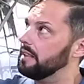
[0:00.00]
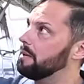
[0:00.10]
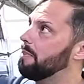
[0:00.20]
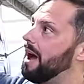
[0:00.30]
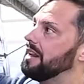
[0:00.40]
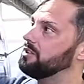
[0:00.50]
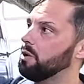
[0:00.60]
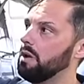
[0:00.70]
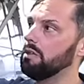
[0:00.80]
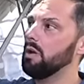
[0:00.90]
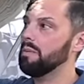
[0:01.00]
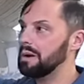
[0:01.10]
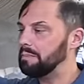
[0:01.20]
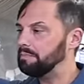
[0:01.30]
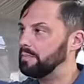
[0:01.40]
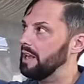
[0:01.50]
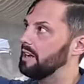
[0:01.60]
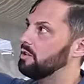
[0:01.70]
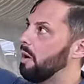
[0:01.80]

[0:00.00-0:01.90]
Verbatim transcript: The body's all aluminum. It's